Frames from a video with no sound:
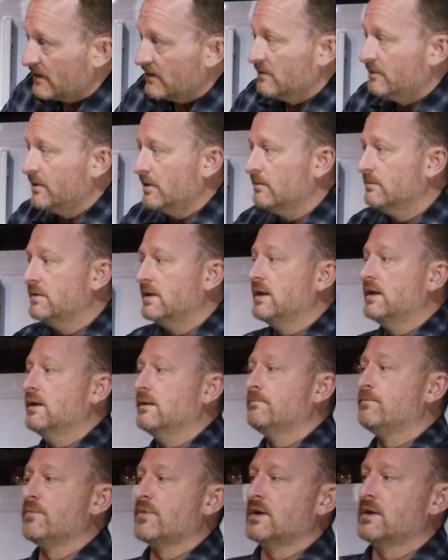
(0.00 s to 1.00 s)
down the bottom
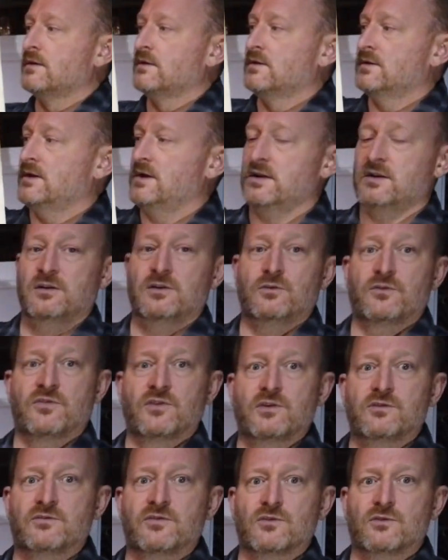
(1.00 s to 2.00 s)
here, and I
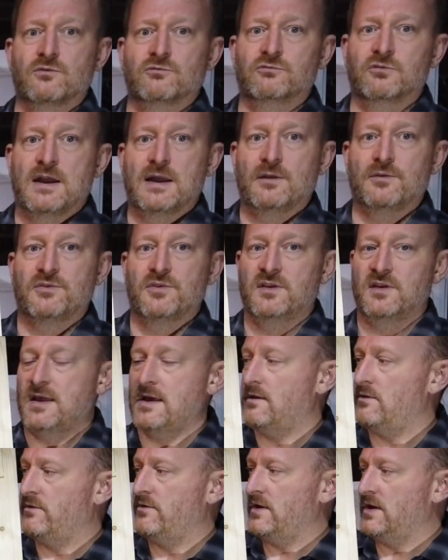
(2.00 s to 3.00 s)
also sort of routed
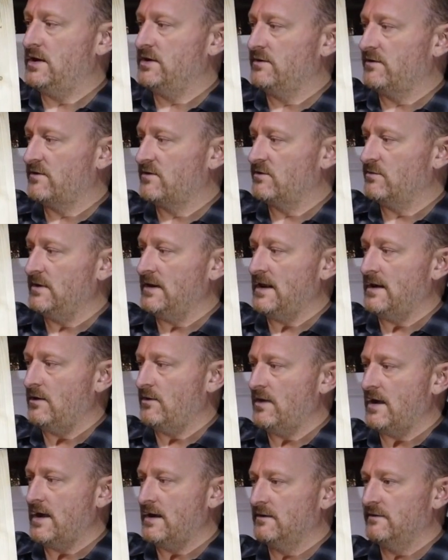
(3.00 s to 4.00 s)
out there just to
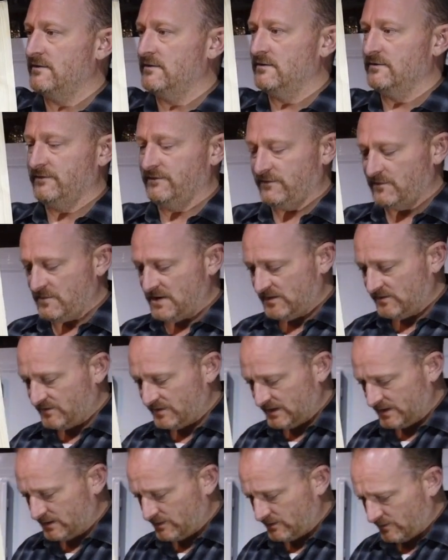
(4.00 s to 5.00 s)
allow that
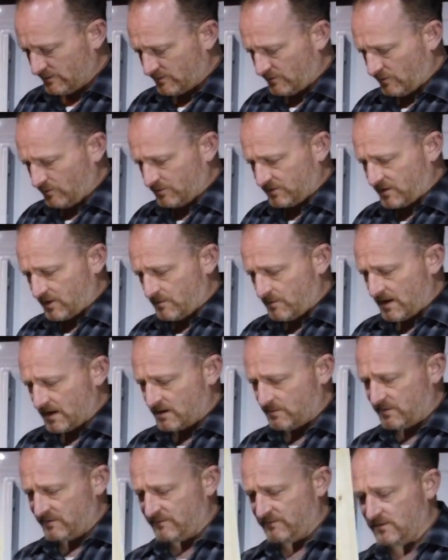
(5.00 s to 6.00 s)
fermenter lid at the top to go
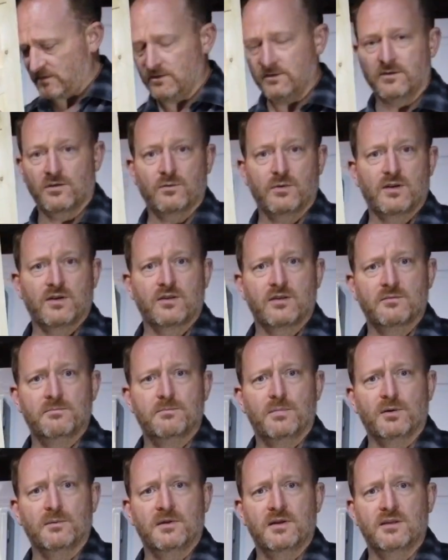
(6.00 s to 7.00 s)
back a bit further. The one in the,
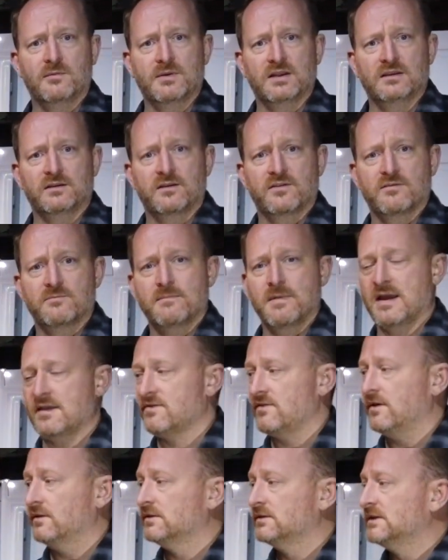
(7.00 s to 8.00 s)
in the middle doesn't
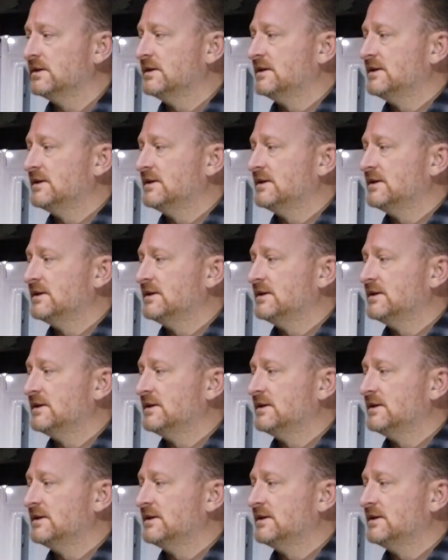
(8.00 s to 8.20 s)
matter.